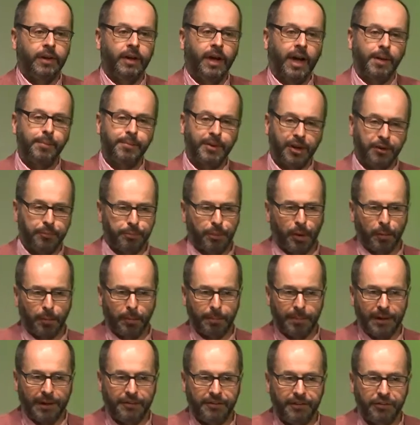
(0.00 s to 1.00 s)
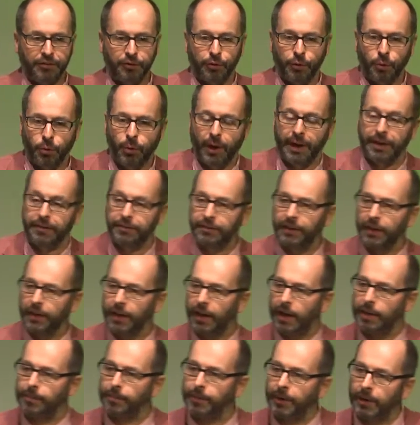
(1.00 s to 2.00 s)
And because probabilities are always
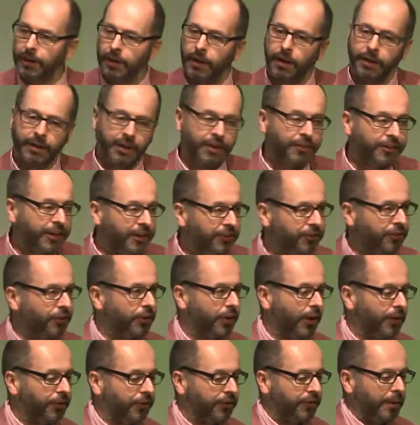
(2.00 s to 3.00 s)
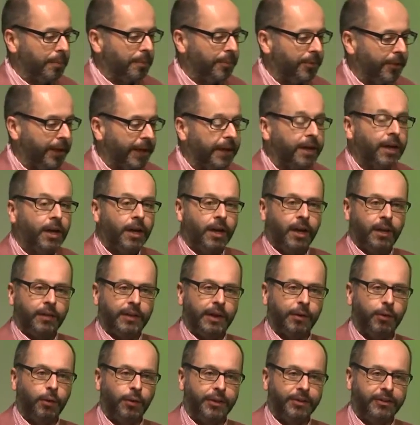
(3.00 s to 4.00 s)
conditional on something,
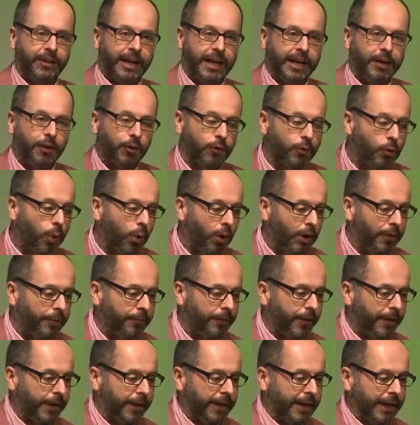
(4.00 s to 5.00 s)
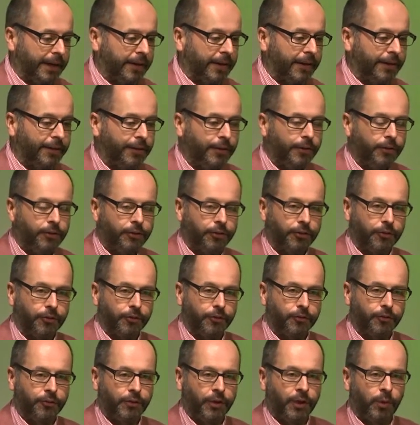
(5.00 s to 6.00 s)
they're always keen on qualifying their
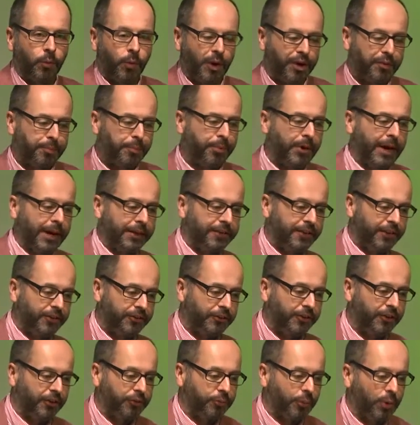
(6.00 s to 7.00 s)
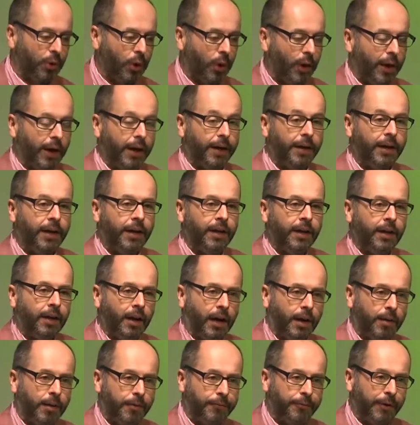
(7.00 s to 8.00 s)
conclusions. Whereas practitioners require
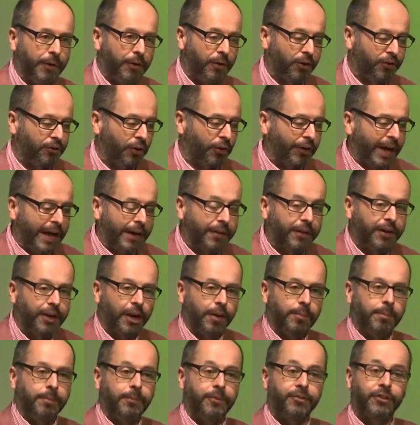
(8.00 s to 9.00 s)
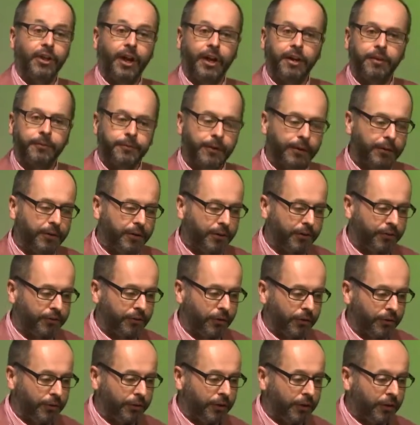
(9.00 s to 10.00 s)
a focus on outcomes and a focus
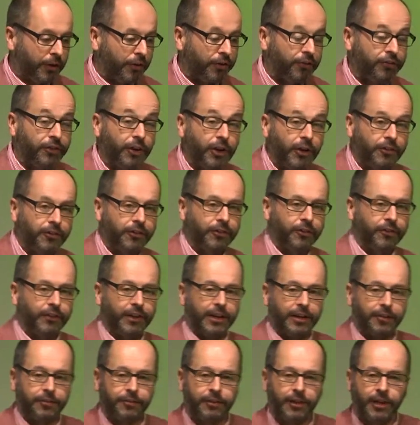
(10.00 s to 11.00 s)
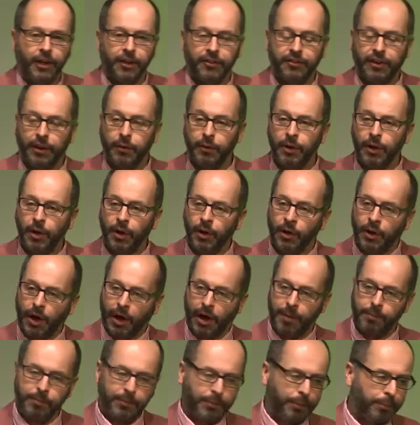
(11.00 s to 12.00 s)
on certainties. So
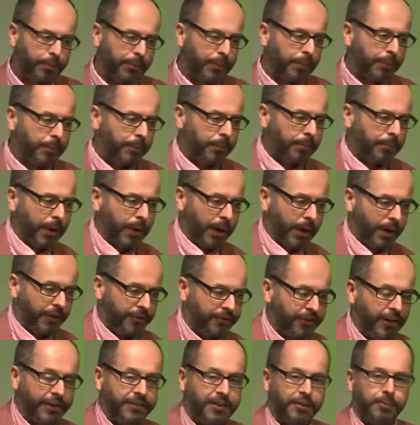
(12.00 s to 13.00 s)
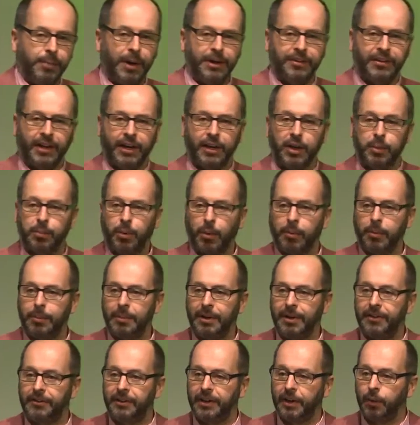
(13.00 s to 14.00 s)
the scientist might tell you the
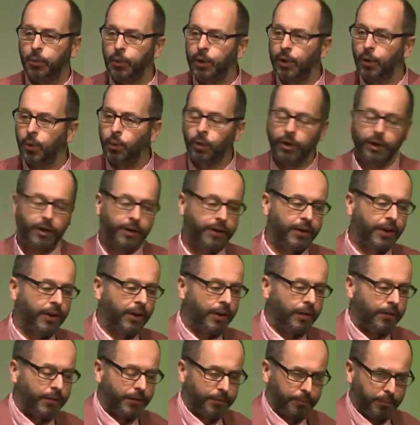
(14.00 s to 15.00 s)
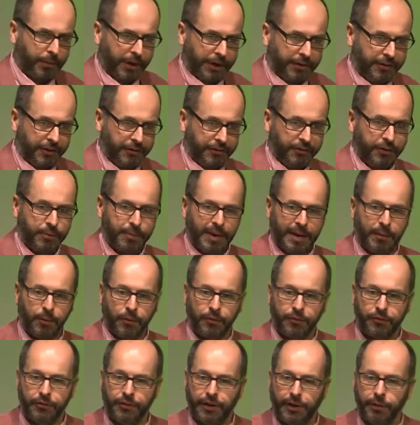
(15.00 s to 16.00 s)
probability it will work. The practitioner may
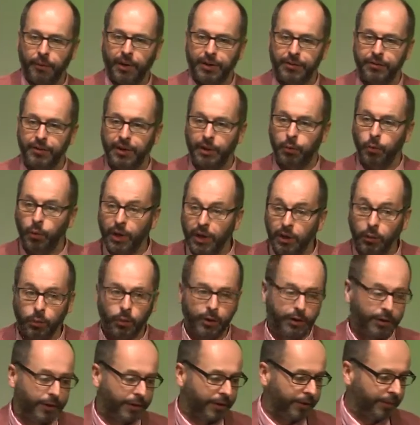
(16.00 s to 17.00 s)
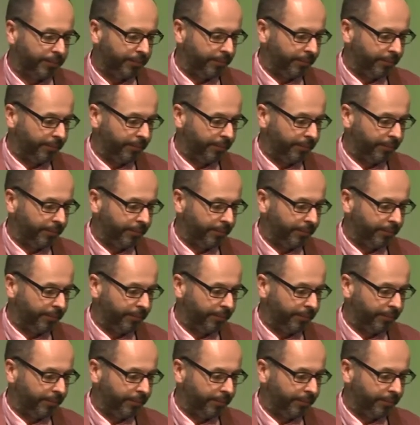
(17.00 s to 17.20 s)
want to know whether it will work.